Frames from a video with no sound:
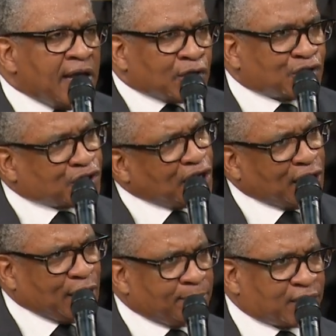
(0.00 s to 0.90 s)

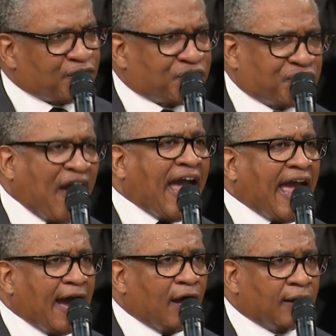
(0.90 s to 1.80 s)
seem to
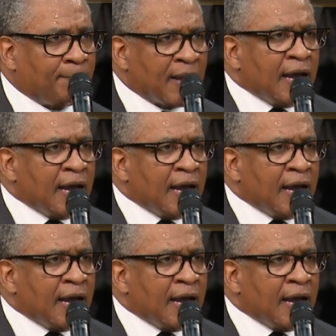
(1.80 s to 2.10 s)
fail,